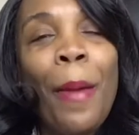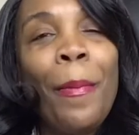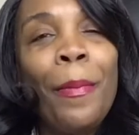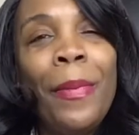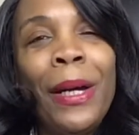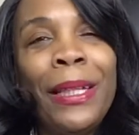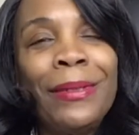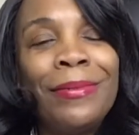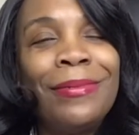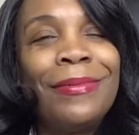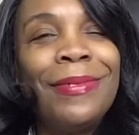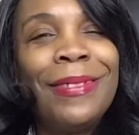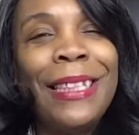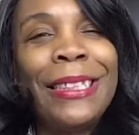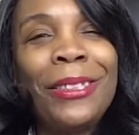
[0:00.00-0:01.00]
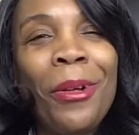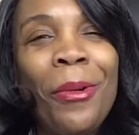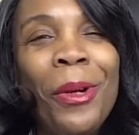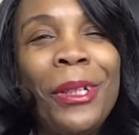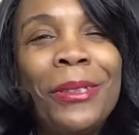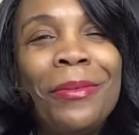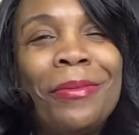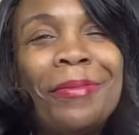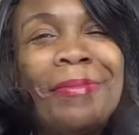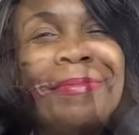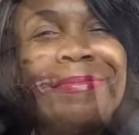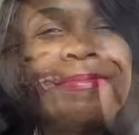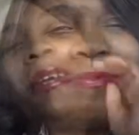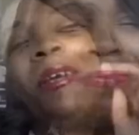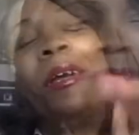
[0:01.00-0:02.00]
but let's go on.
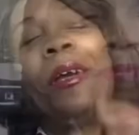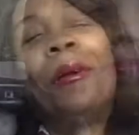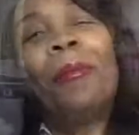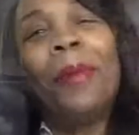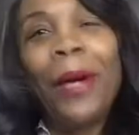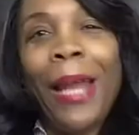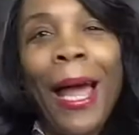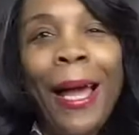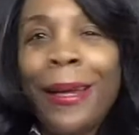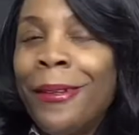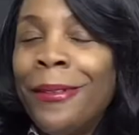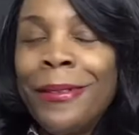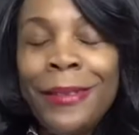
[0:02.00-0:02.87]
But I couldn't